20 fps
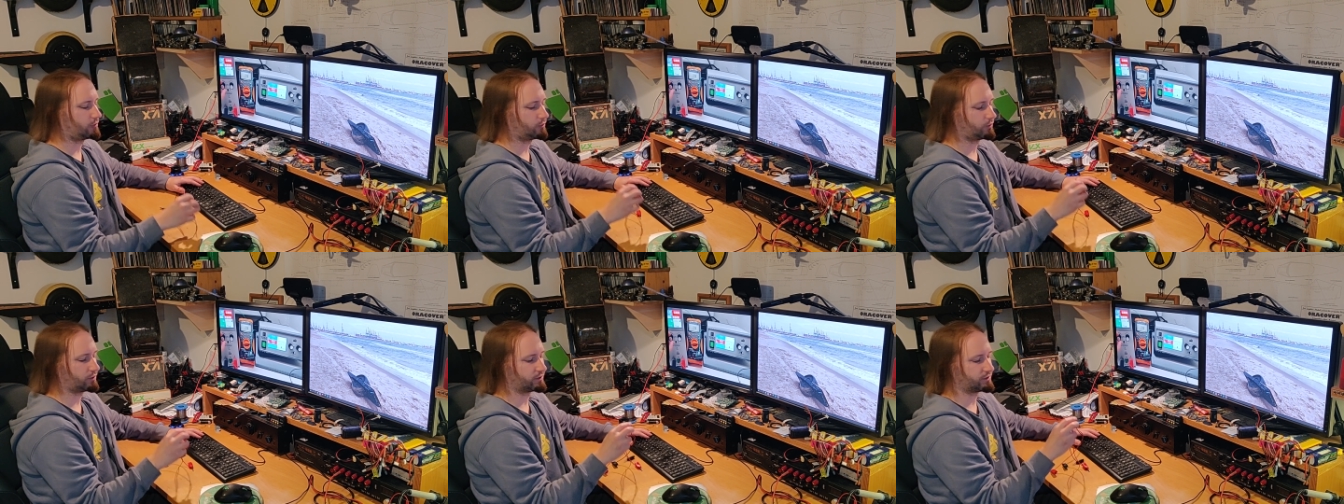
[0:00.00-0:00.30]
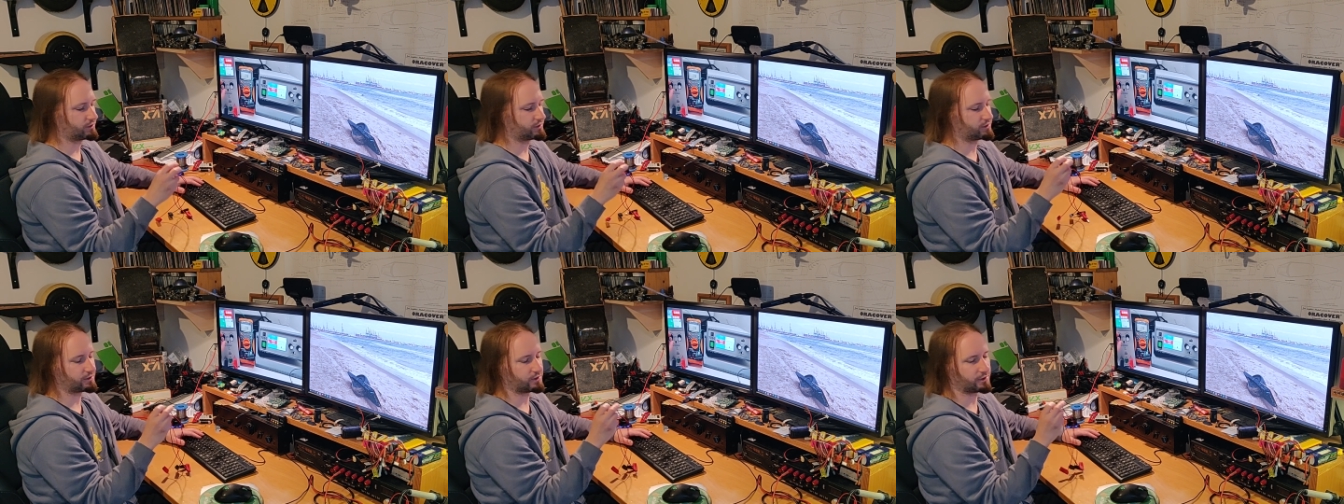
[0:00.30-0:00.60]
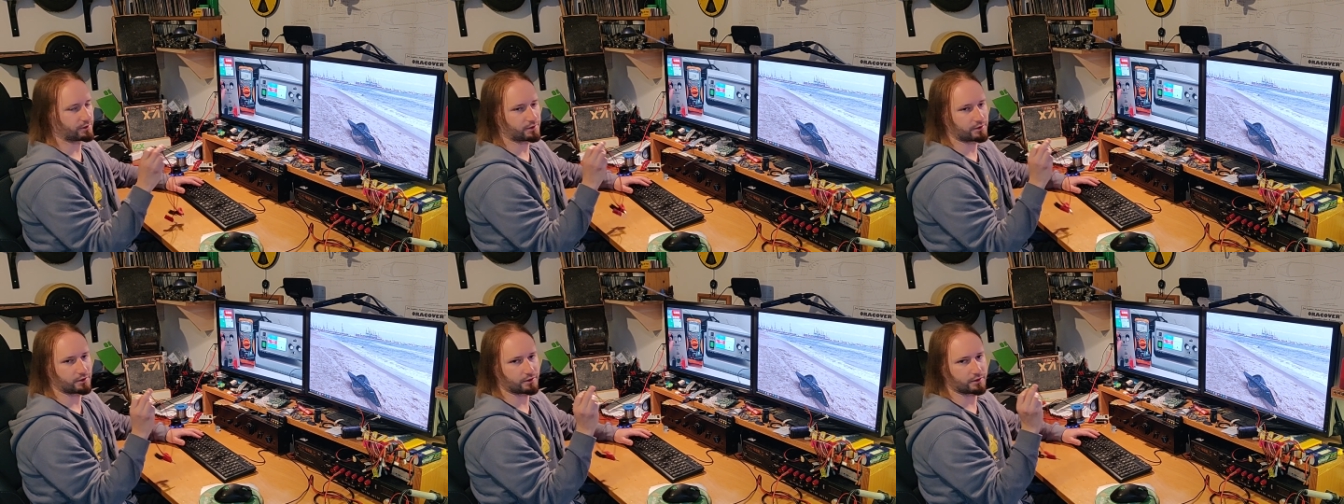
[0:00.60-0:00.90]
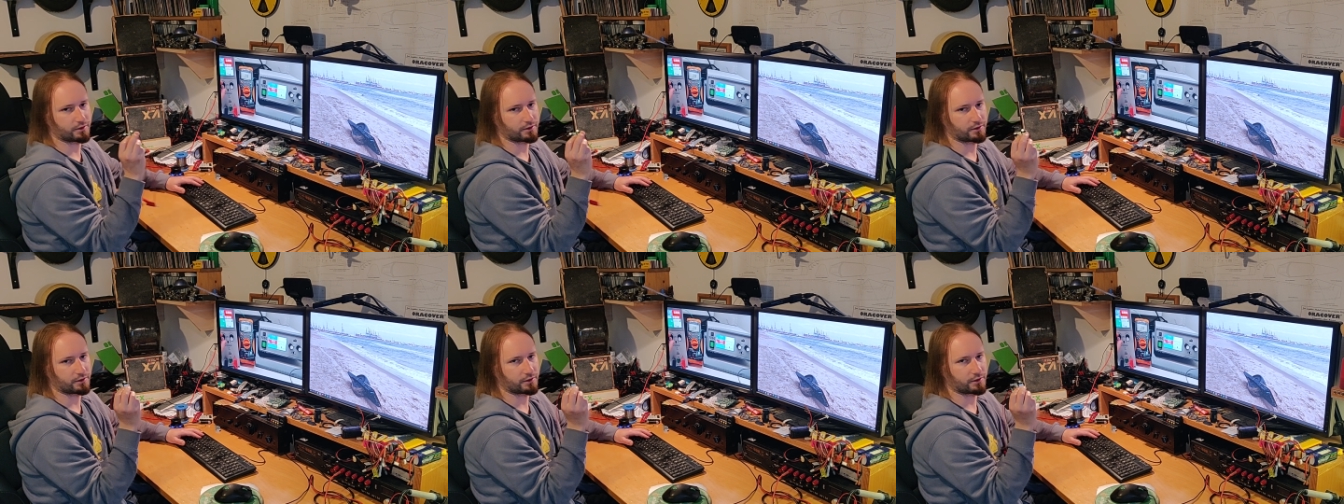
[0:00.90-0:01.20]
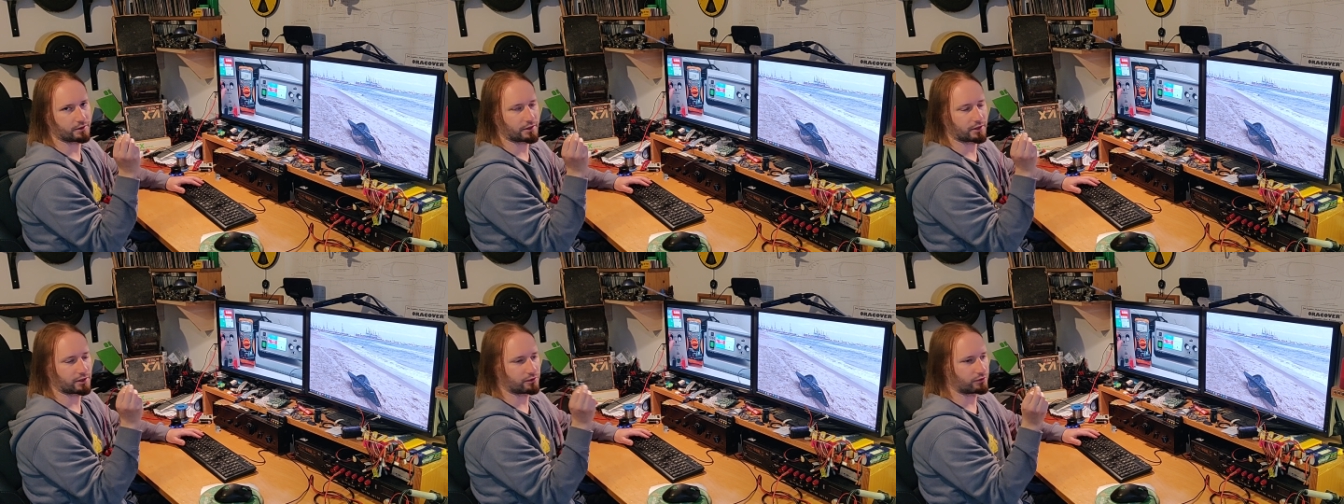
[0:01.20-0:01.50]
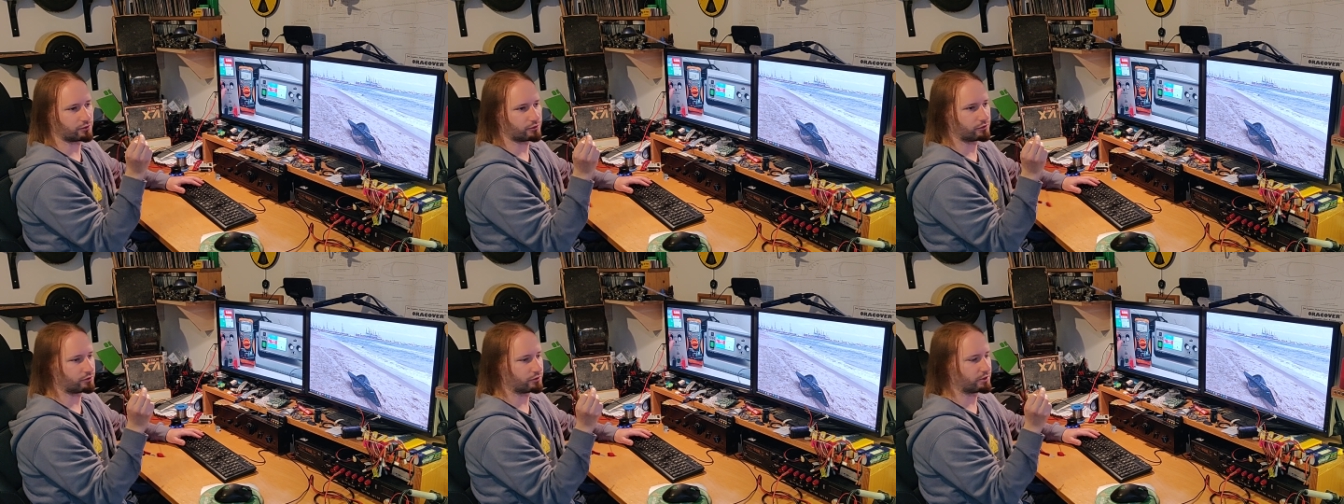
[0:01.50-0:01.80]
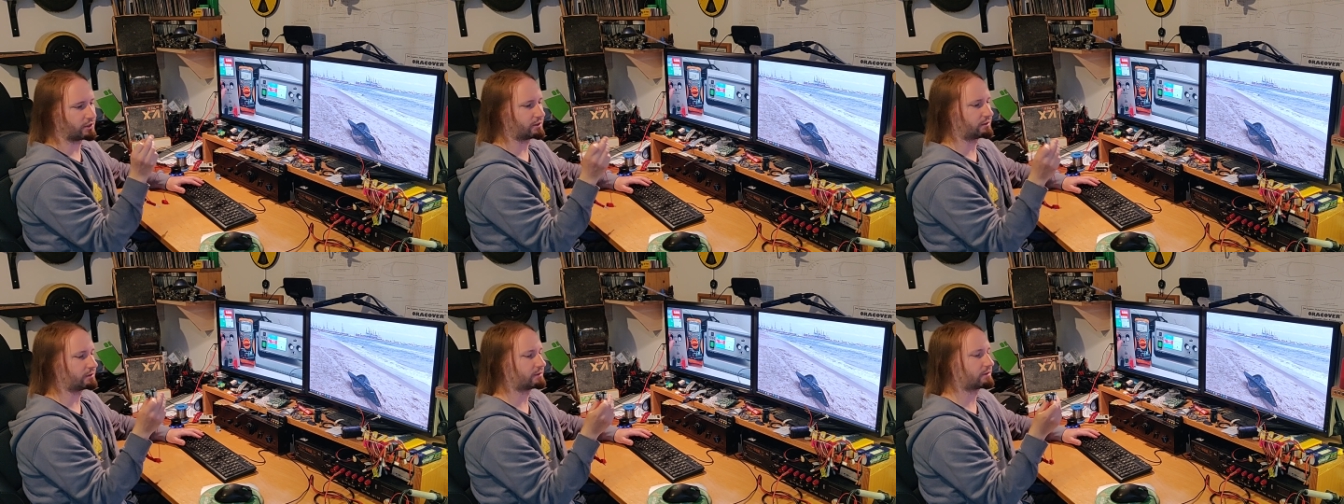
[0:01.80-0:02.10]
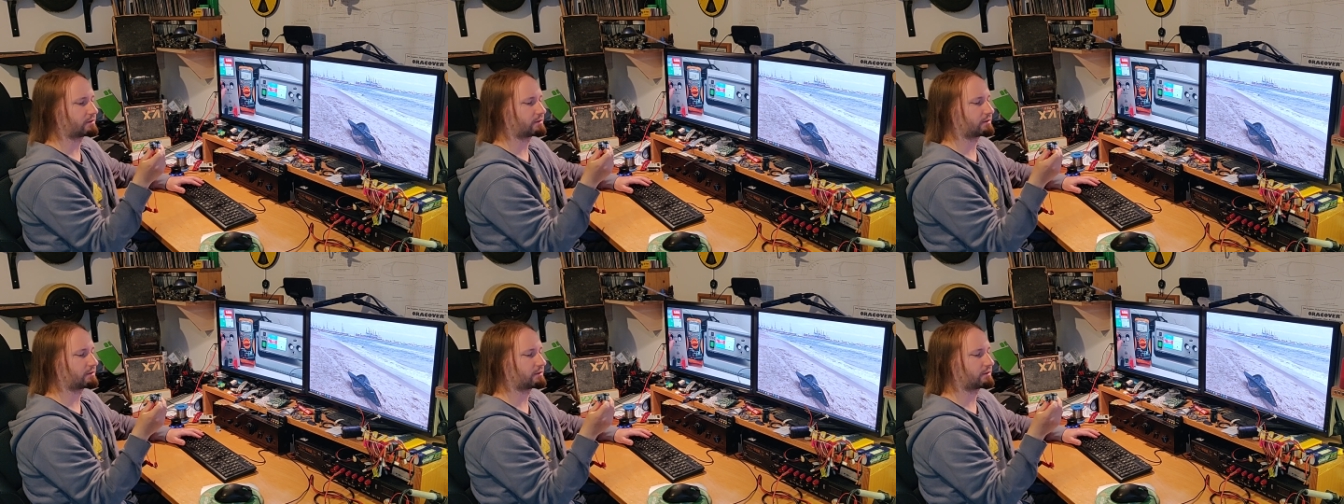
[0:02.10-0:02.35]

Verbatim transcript: what this thing can do and